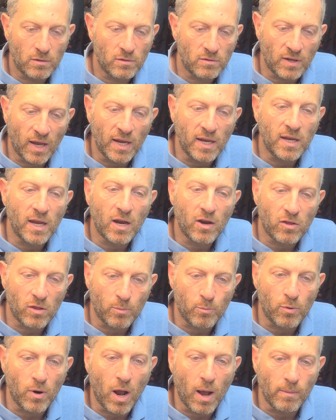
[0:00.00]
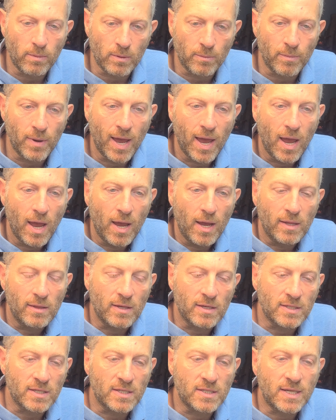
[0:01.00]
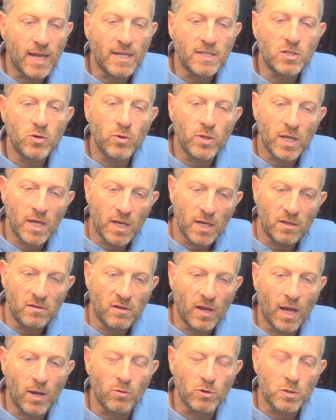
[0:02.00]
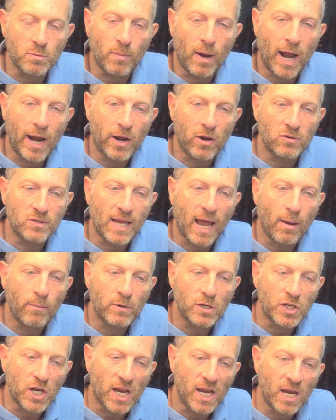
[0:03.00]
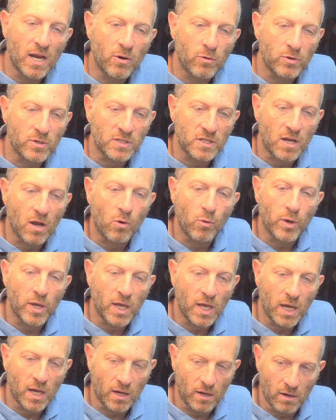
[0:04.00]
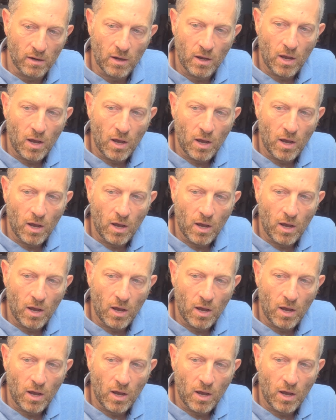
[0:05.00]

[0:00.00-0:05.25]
take care of the problem. There's a sensor in the intake which monitors how much air is going in.